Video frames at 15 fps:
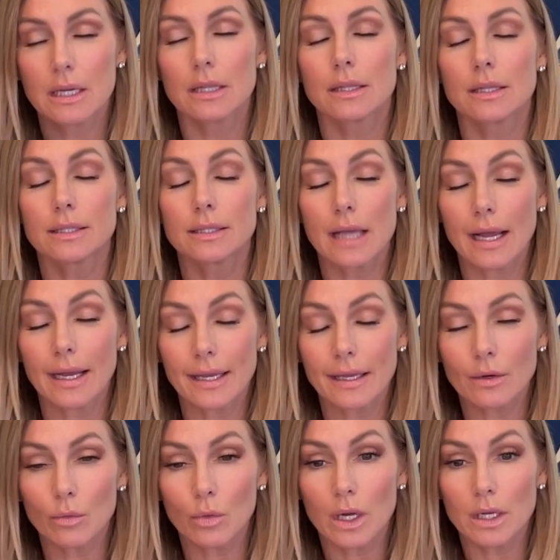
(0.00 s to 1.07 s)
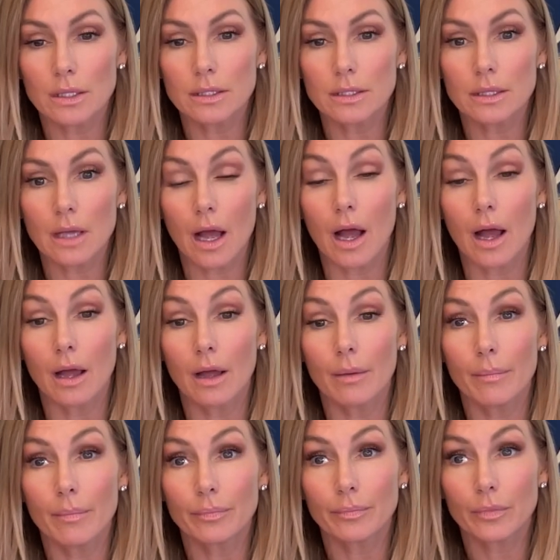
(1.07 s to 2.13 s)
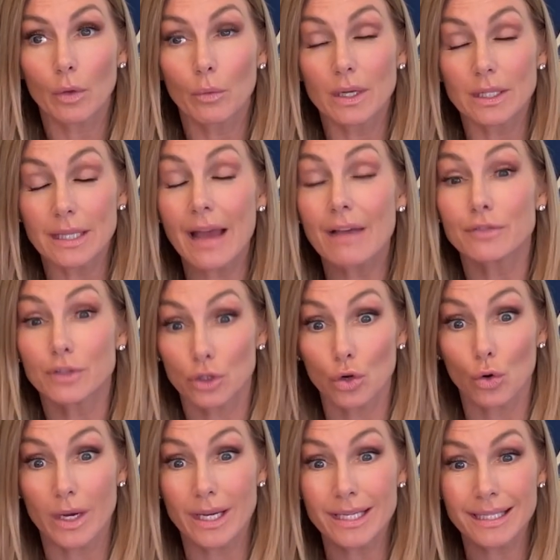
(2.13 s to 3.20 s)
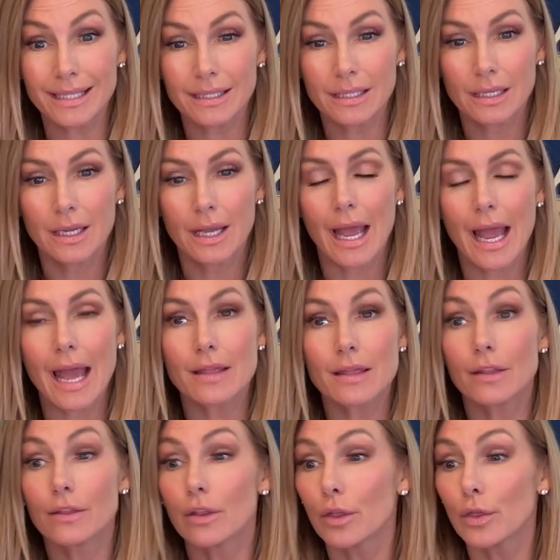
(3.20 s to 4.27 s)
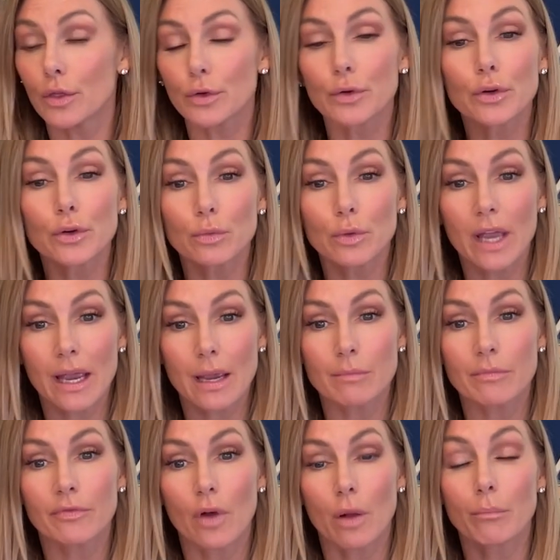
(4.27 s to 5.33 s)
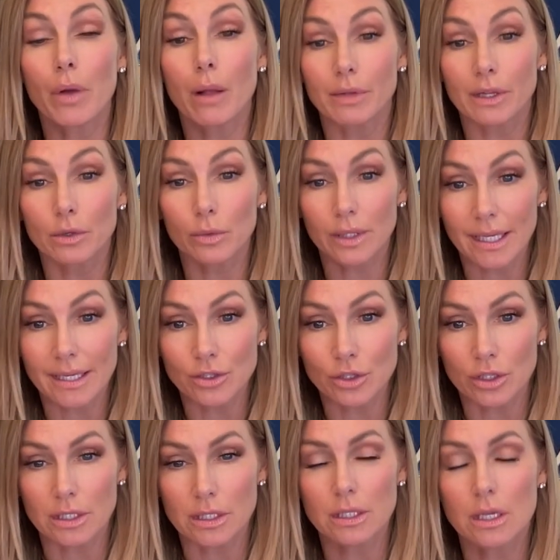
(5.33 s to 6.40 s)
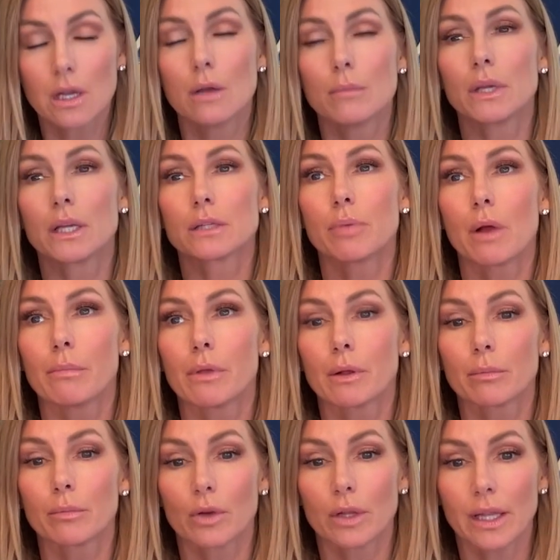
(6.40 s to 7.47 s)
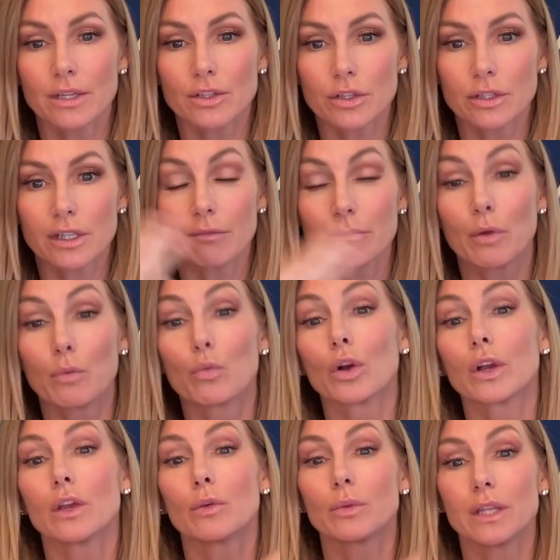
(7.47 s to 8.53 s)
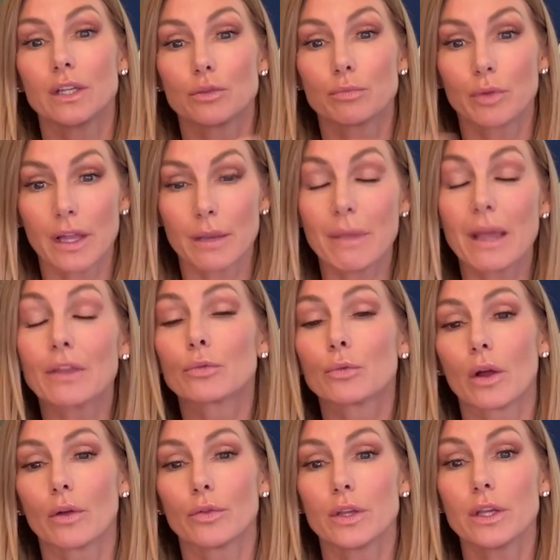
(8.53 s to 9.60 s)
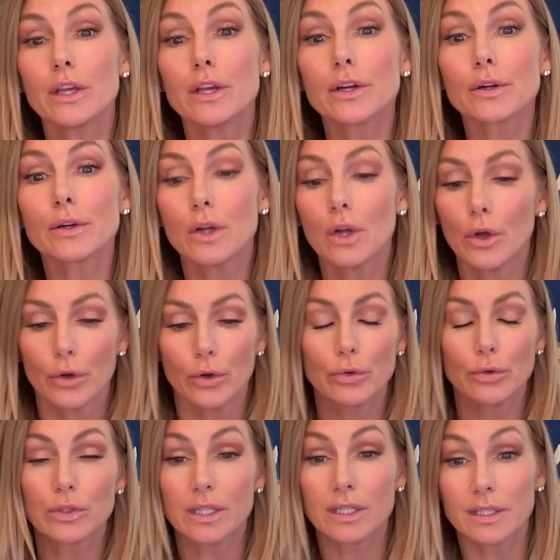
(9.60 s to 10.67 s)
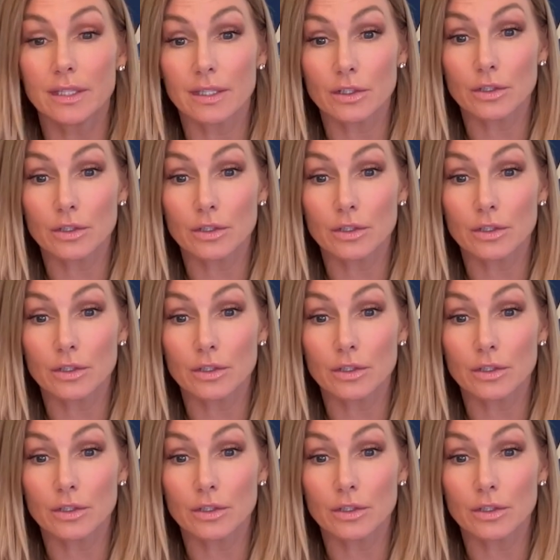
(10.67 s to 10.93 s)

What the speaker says: The second was Hef's choice, and then the third came from public relations because public relations have been working with each playmate throughout the year. Who's easiest